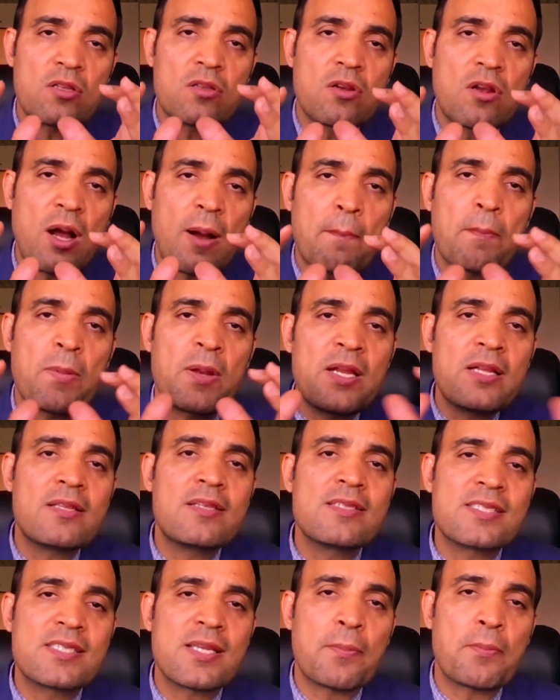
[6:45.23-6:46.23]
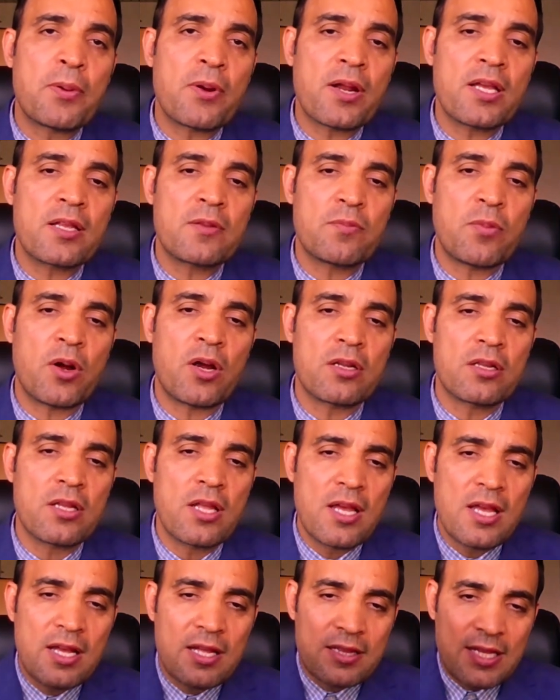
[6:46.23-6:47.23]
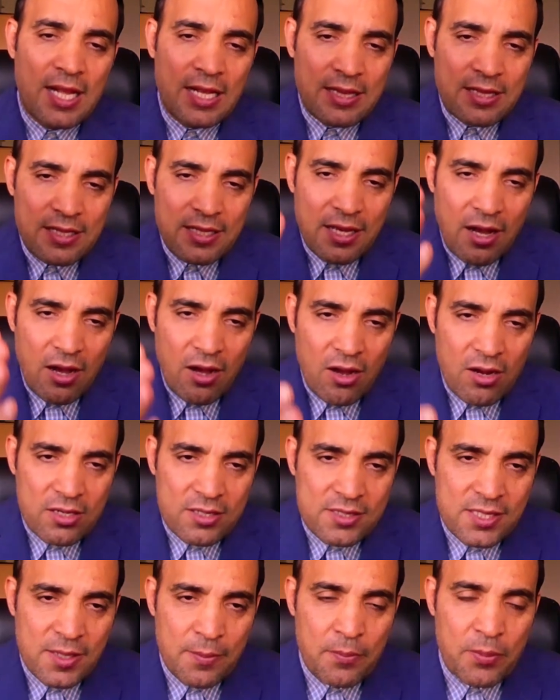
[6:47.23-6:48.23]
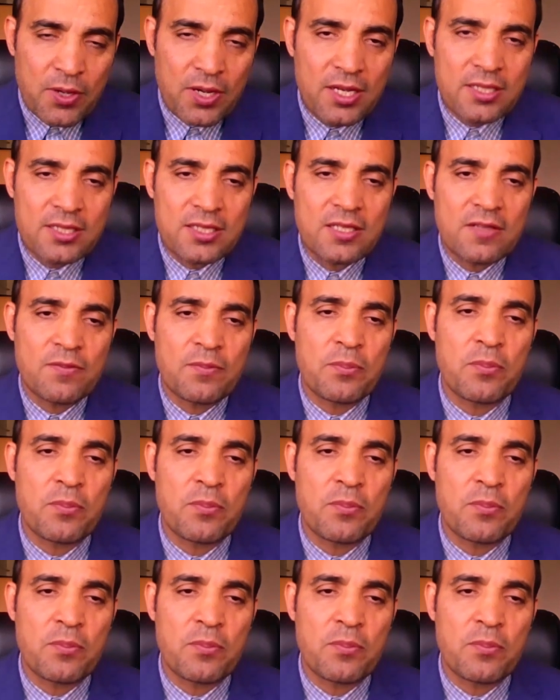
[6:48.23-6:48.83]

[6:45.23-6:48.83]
completely separate parts that are separated